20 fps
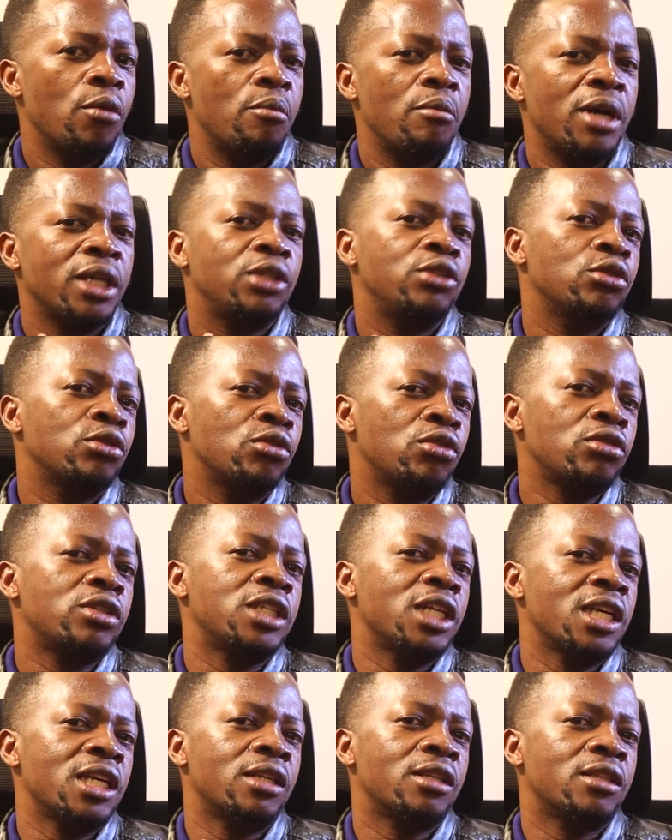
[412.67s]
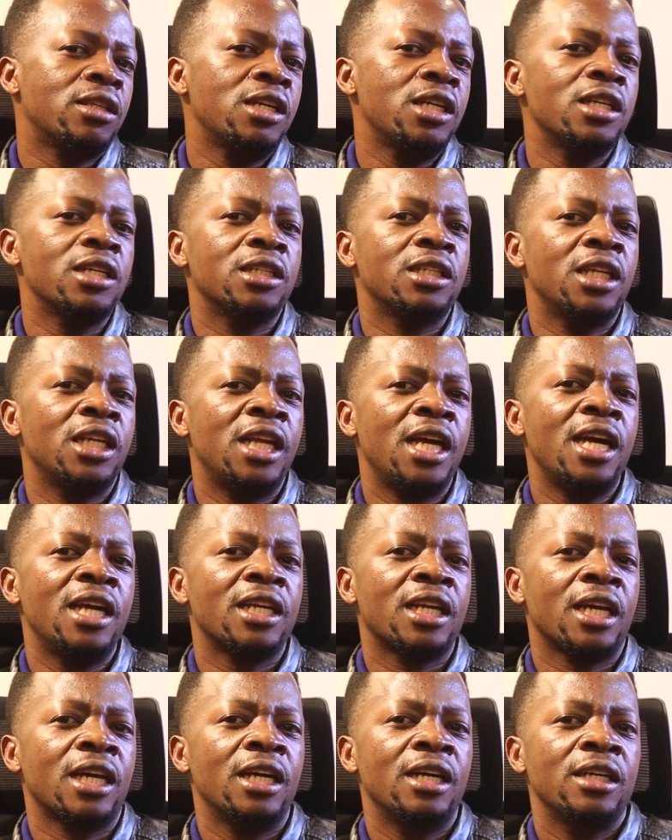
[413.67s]
But you're not telling the
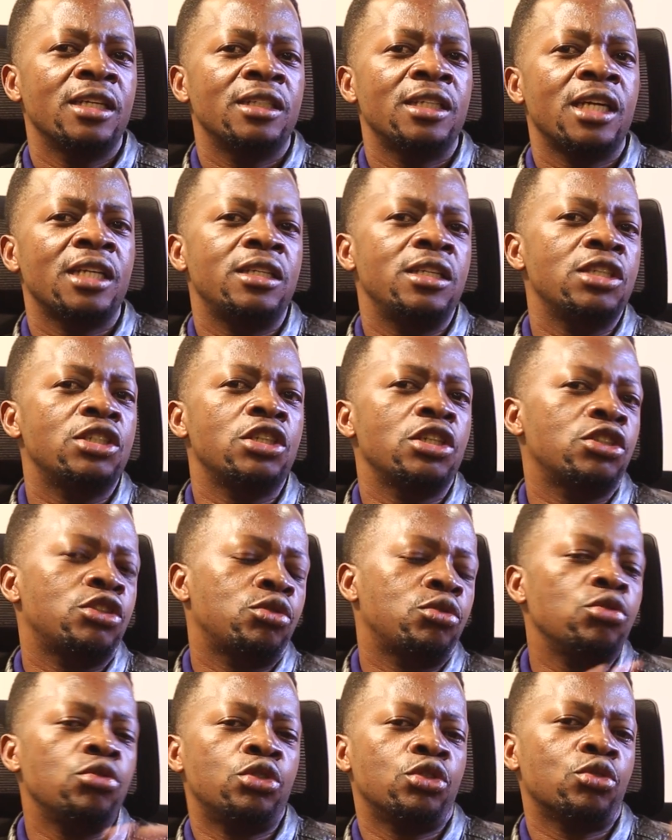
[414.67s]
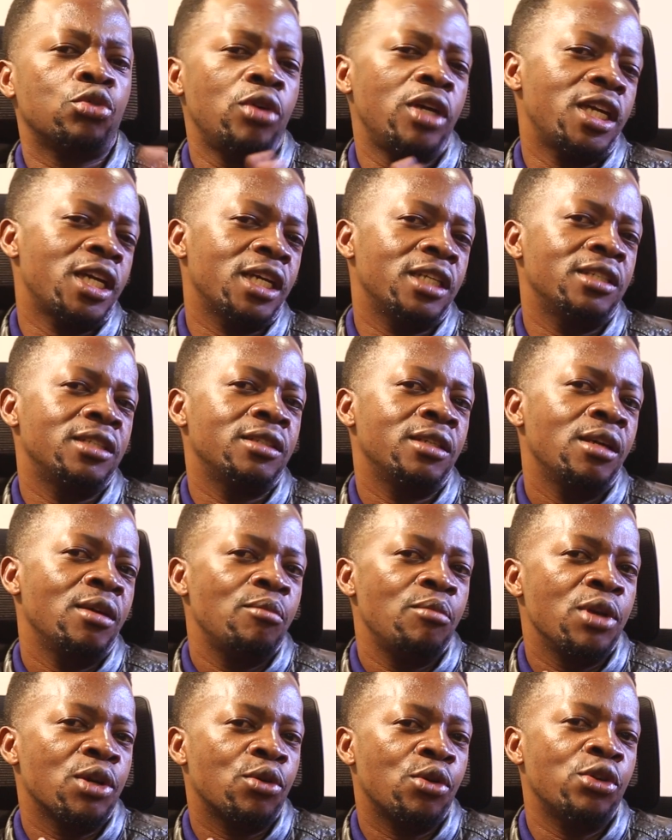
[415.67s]
learner that this is 2 squared,
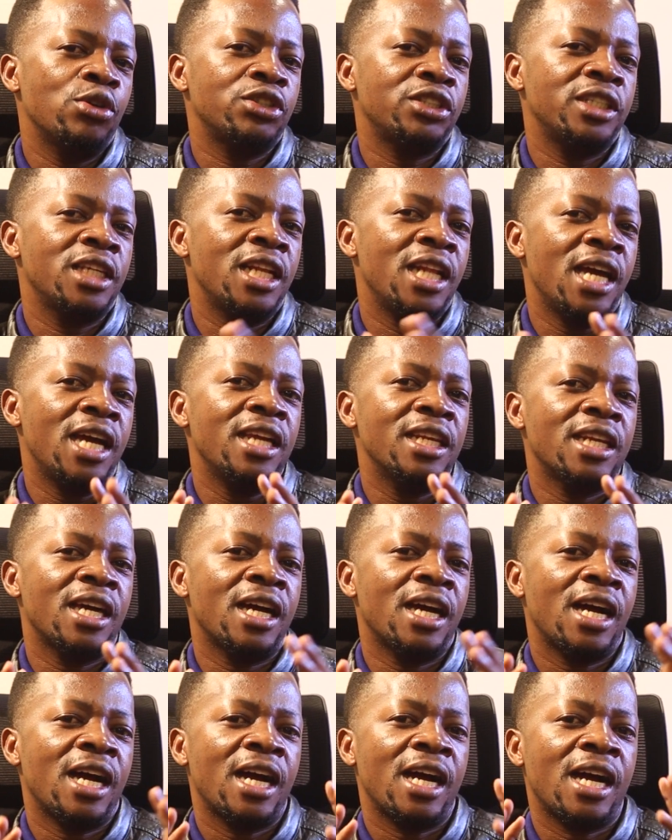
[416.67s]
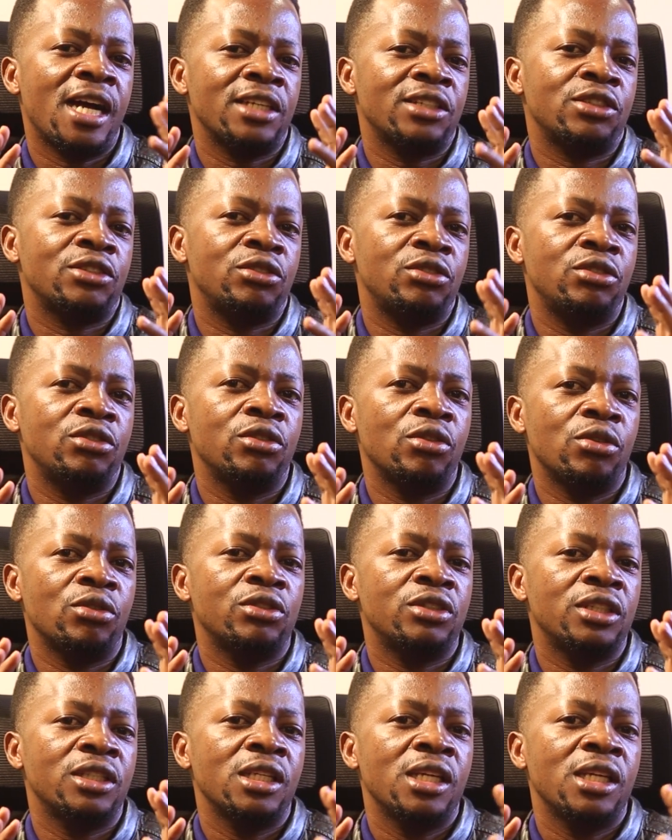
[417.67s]
because the learner has not,